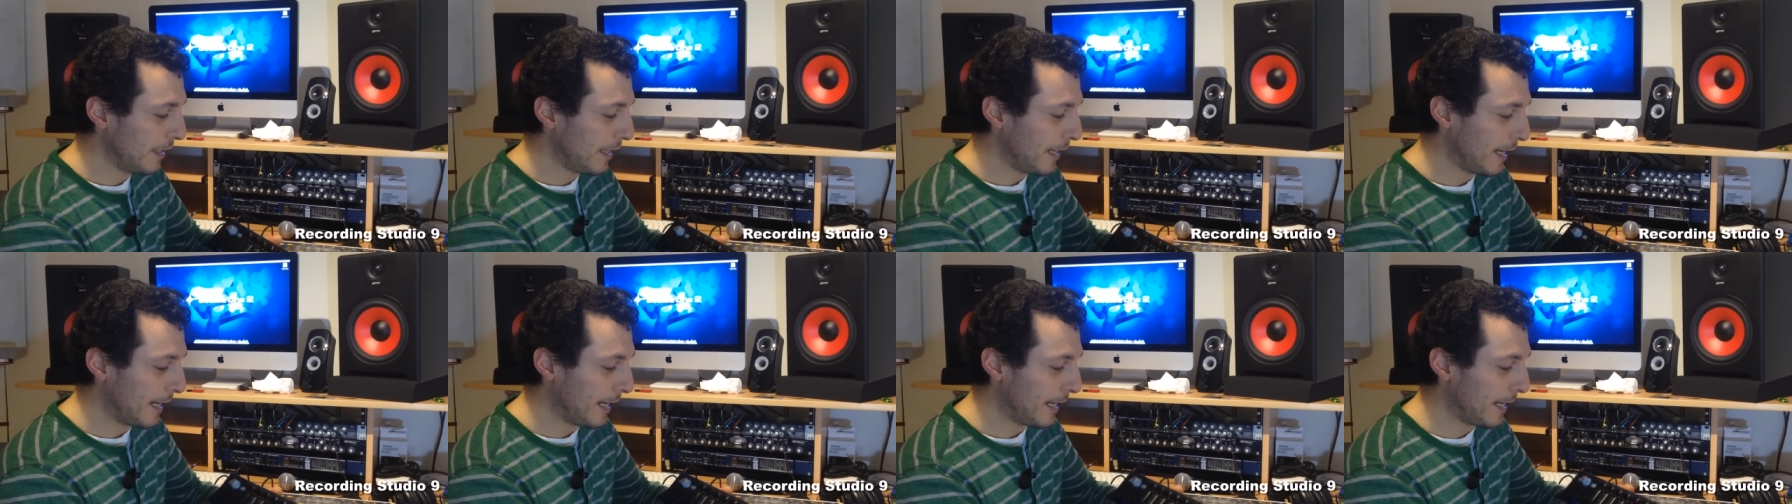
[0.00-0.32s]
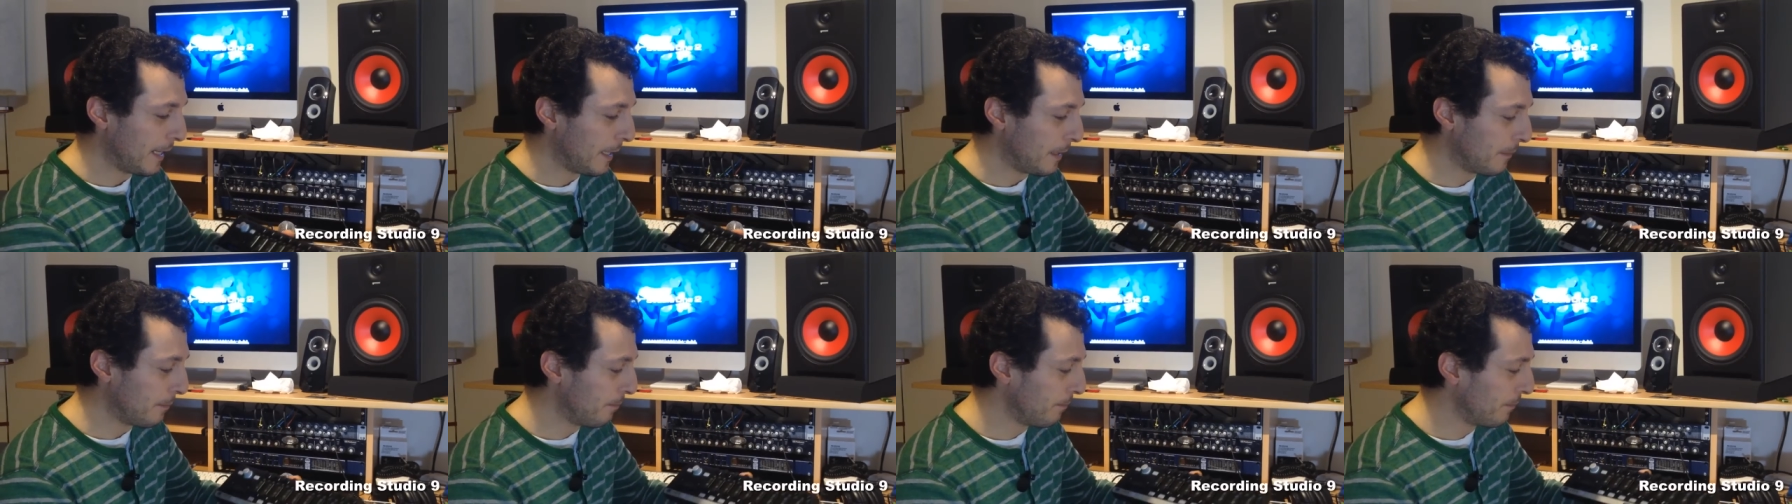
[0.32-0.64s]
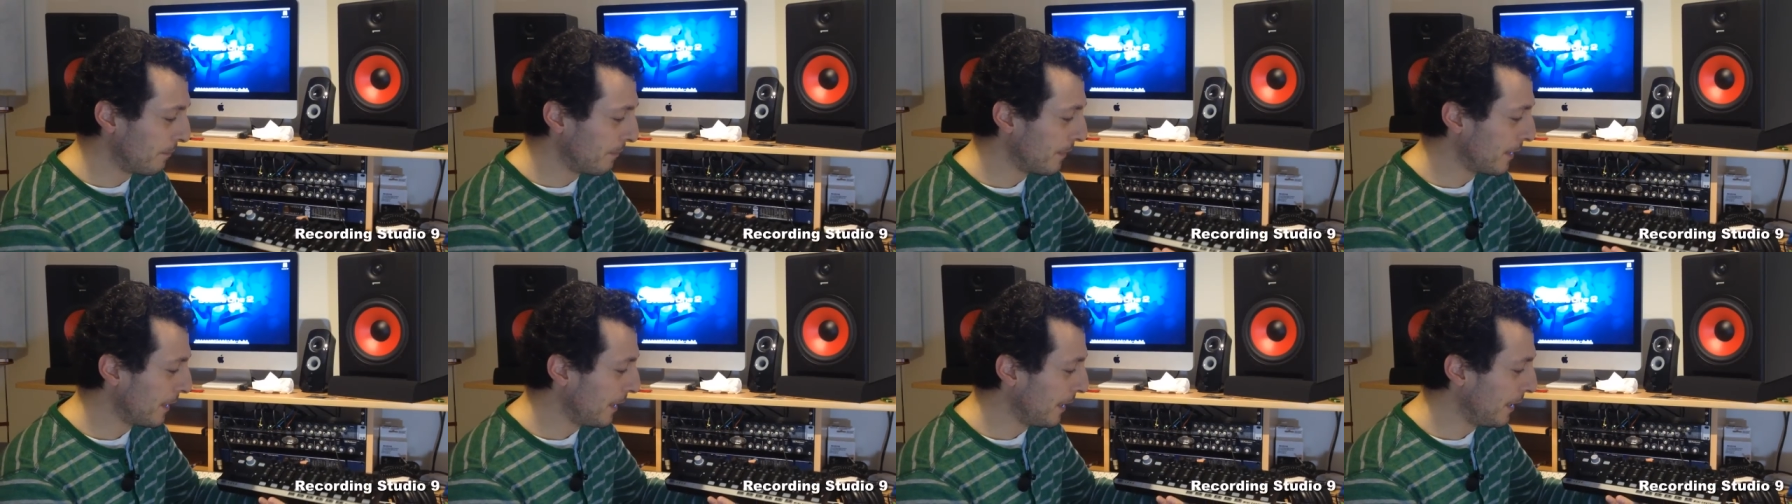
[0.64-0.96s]

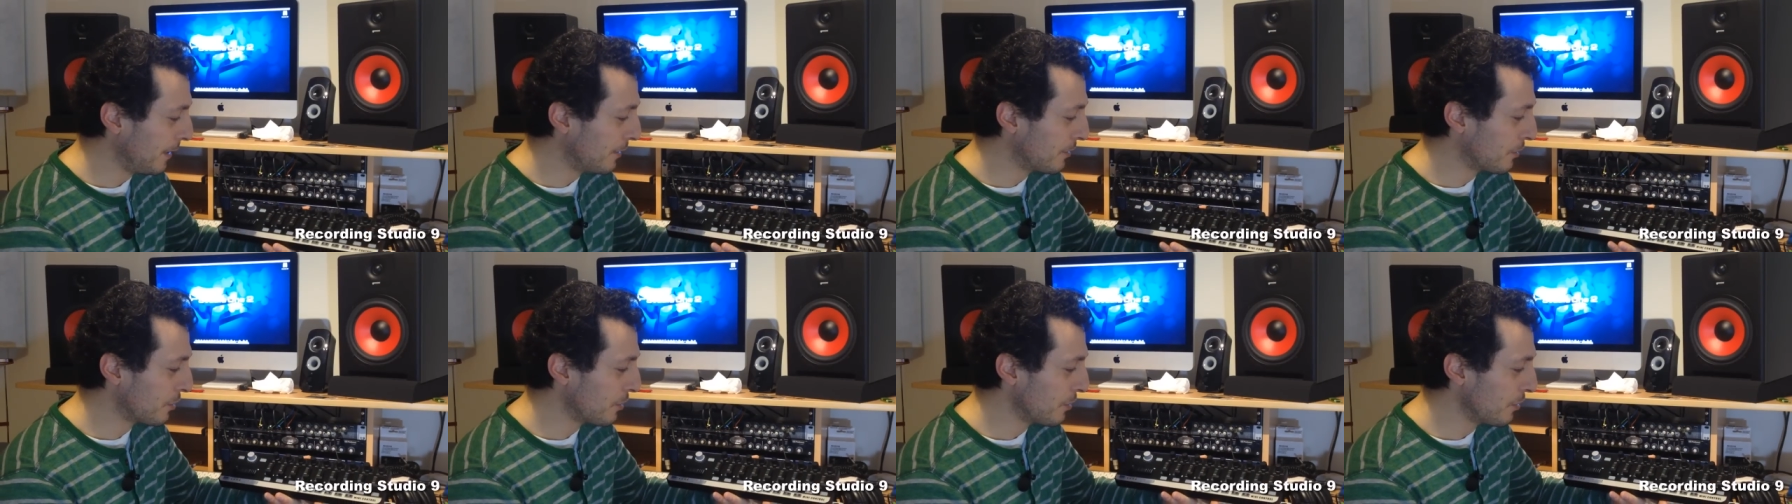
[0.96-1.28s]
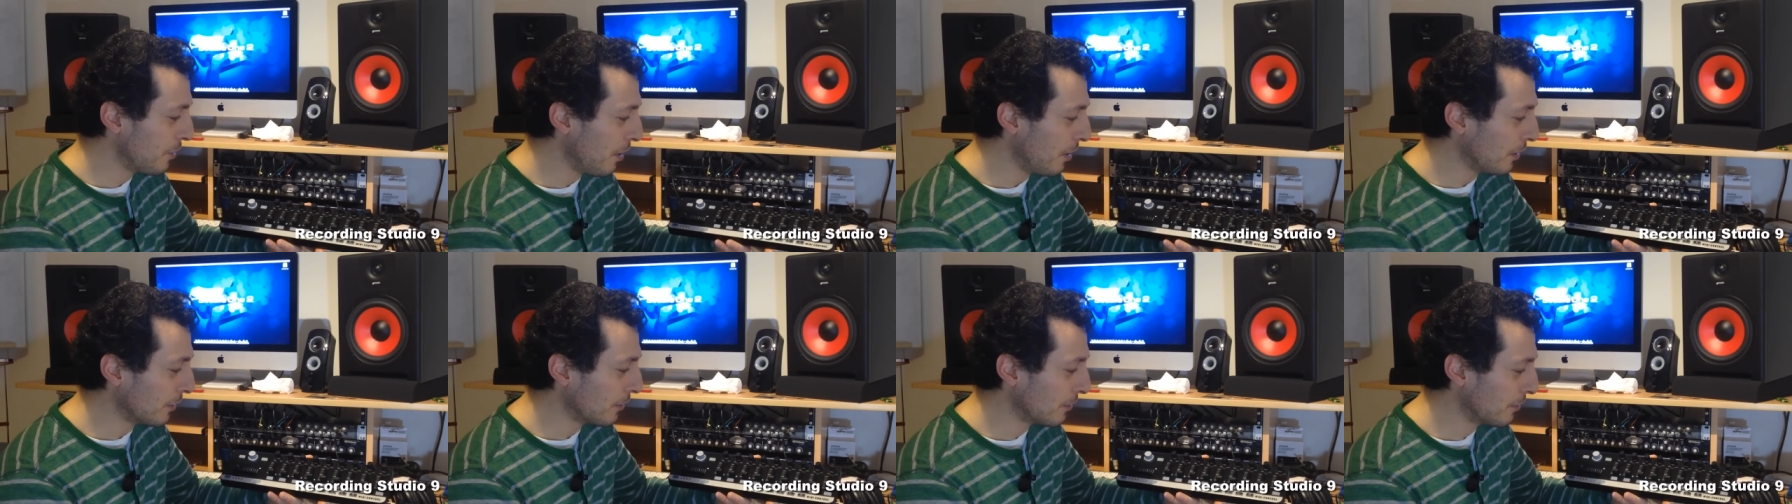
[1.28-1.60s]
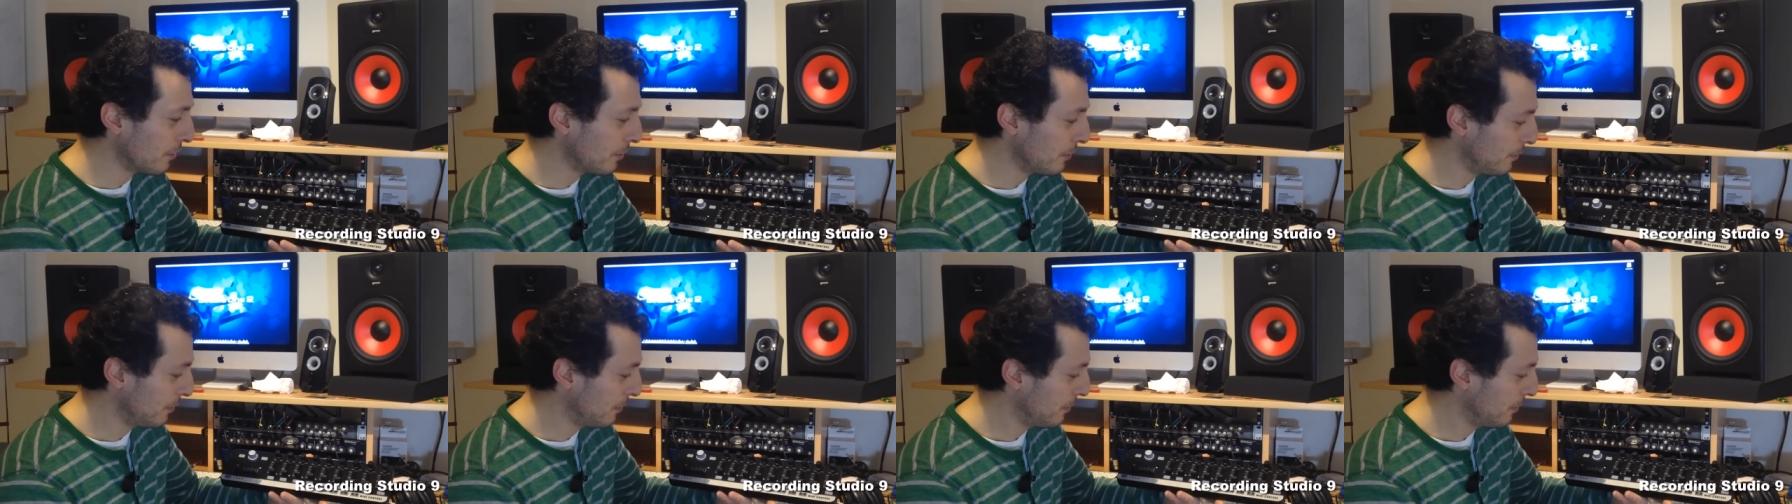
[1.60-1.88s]
It's not,